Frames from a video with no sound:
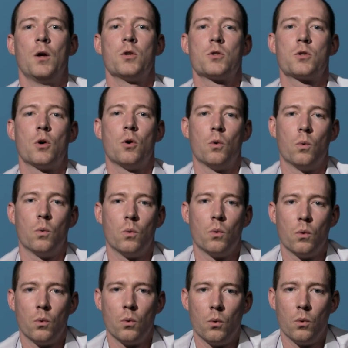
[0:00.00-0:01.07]
So
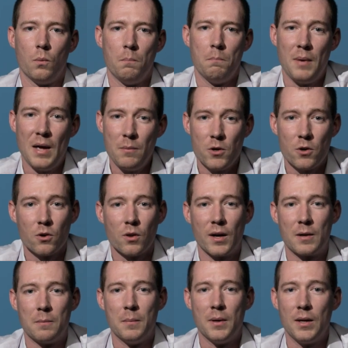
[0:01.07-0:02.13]
maybe you're
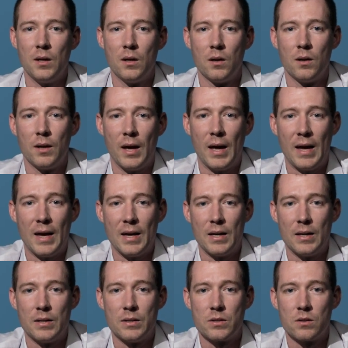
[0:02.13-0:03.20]
like me
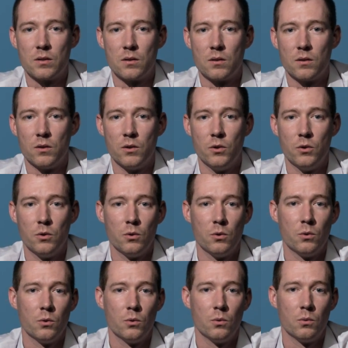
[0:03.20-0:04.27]
and
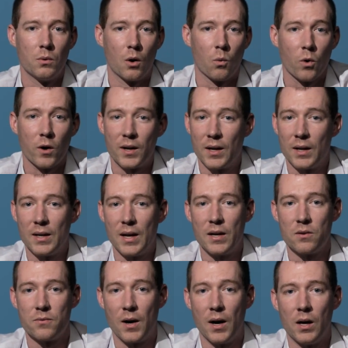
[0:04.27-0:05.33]
you are working a 9
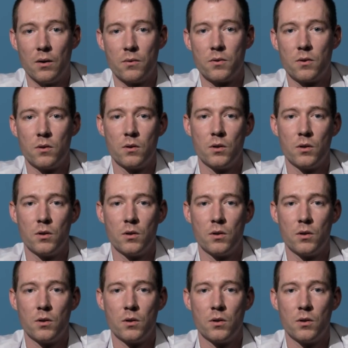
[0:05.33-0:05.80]
to 5.